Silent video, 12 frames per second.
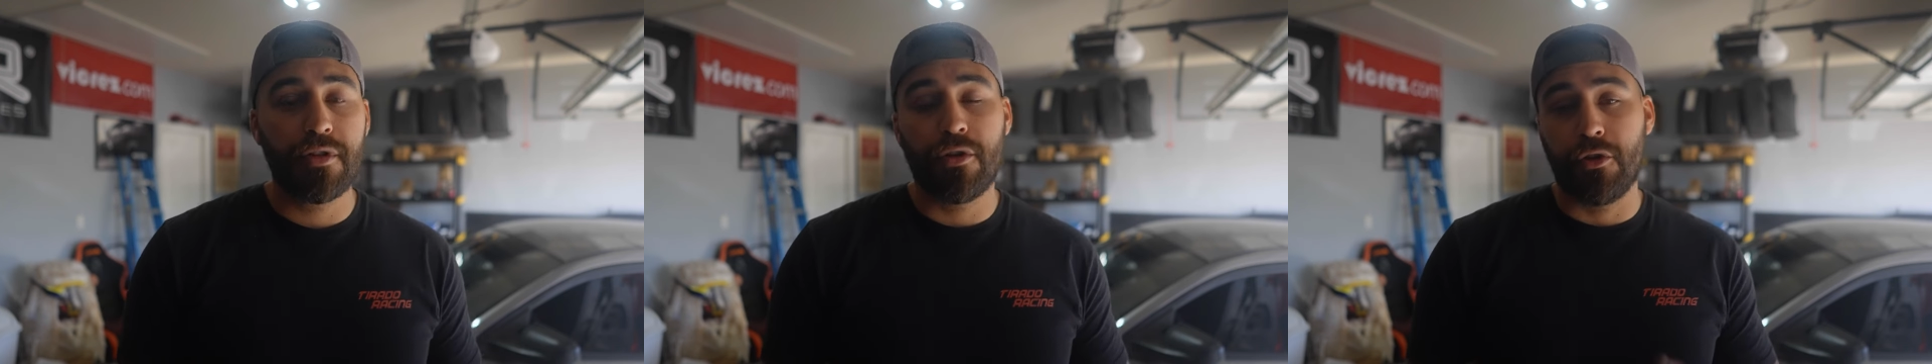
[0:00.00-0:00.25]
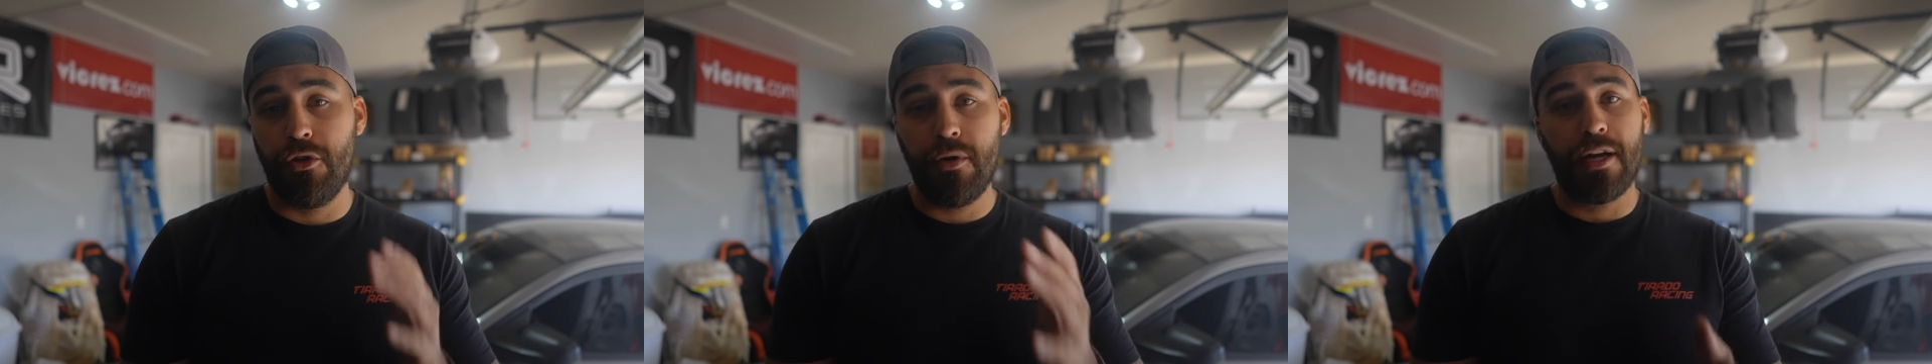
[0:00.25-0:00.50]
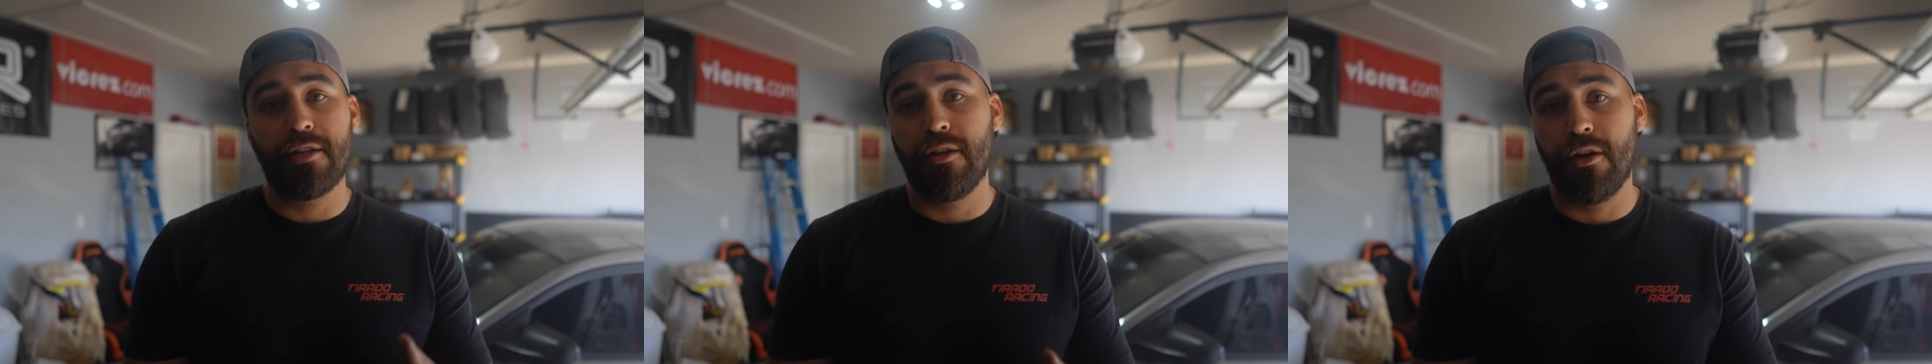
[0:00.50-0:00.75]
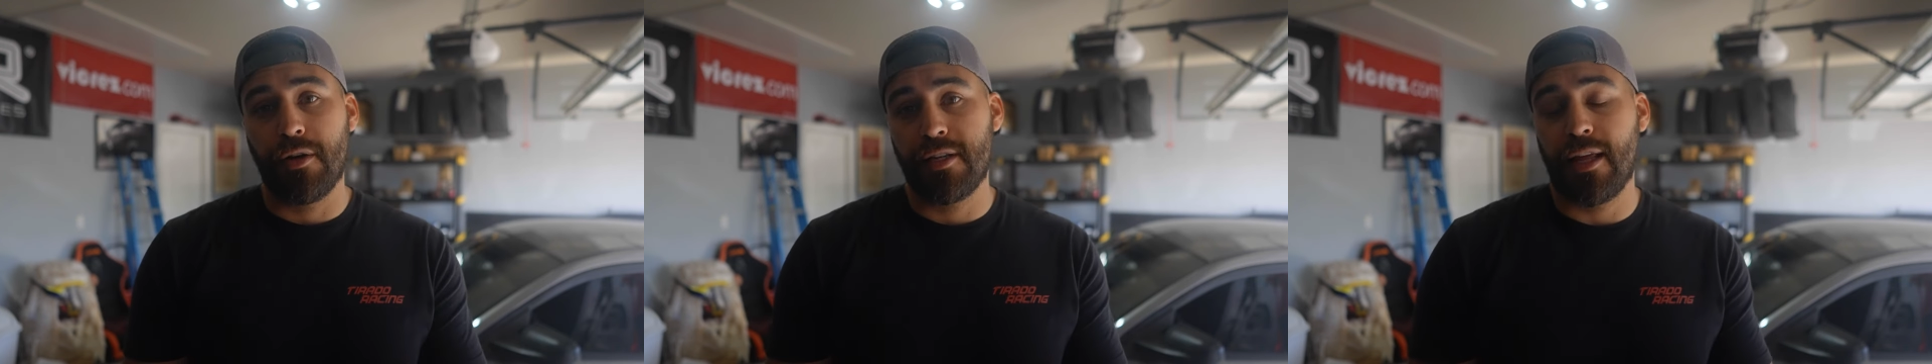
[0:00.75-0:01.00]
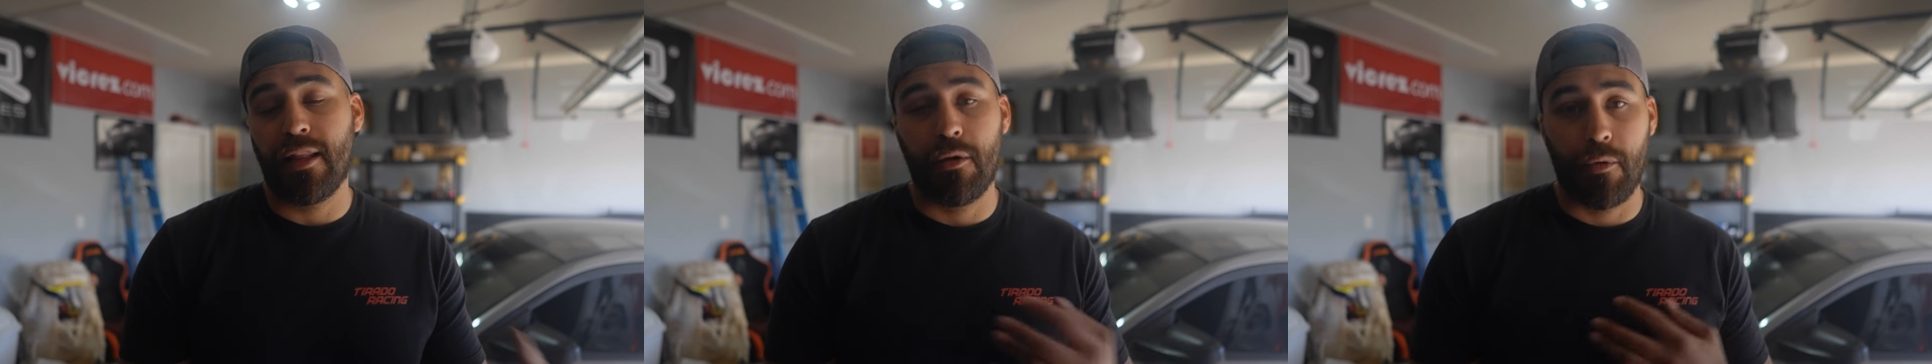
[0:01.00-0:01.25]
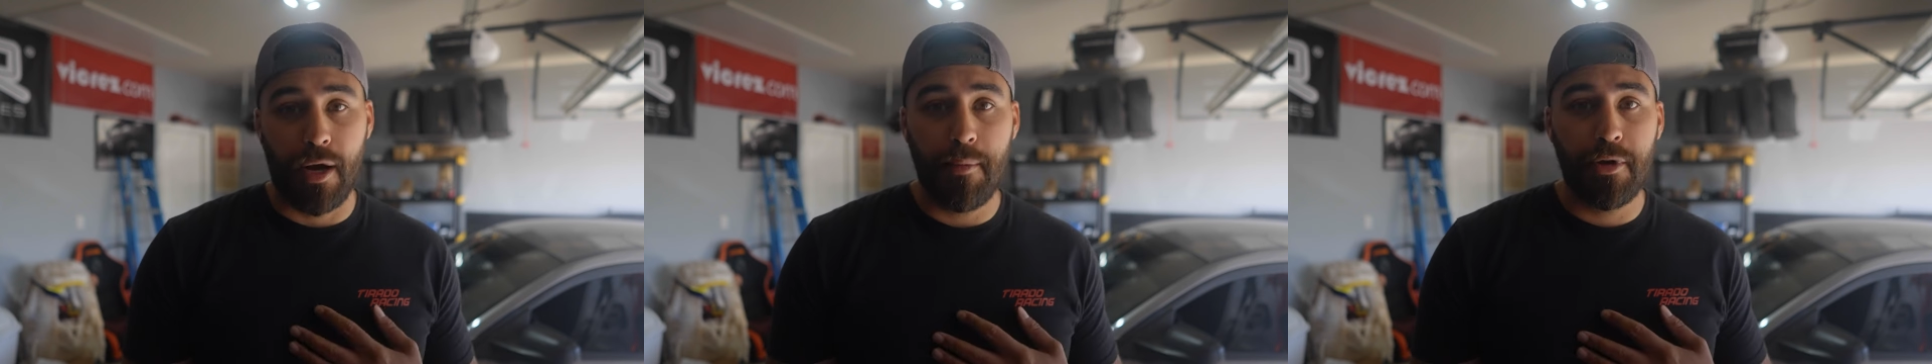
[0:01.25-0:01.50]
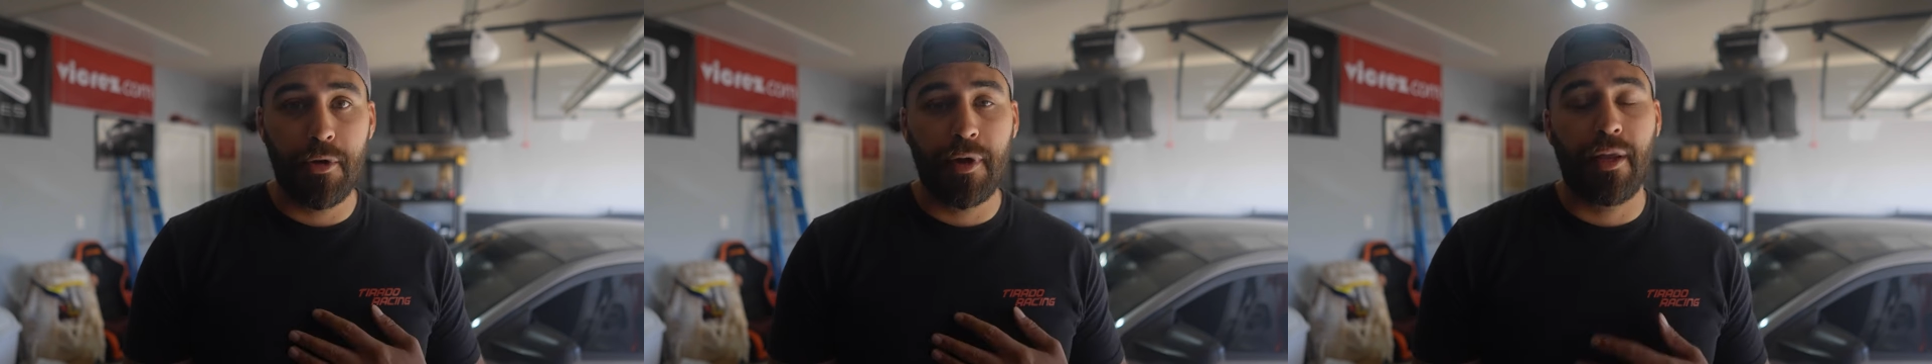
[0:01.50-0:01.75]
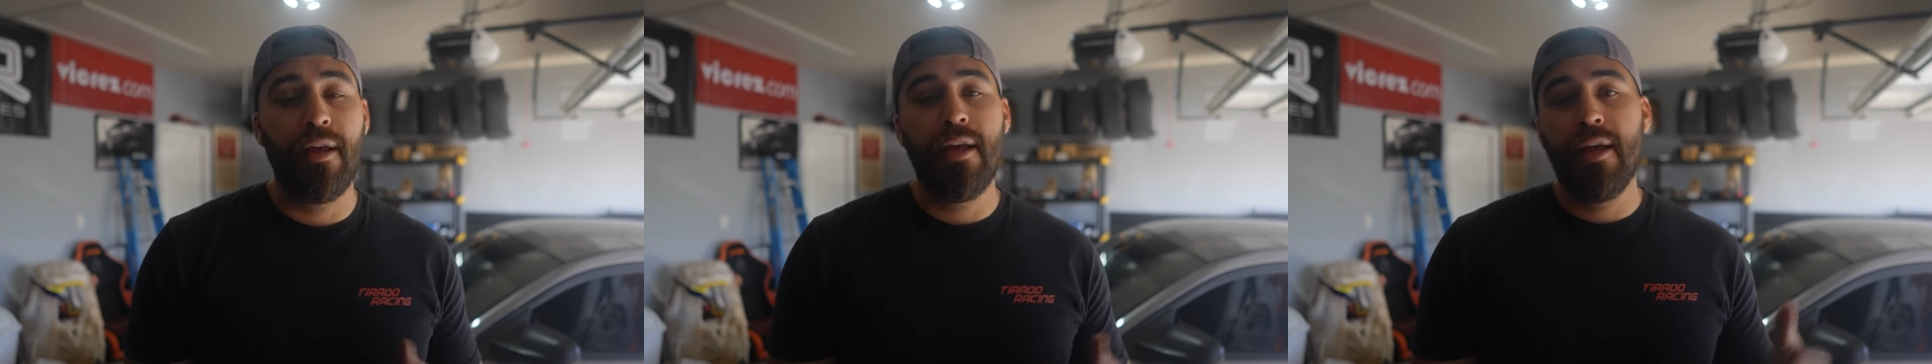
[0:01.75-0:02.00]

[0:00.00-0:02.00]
so you guys know exactly what I'm doing,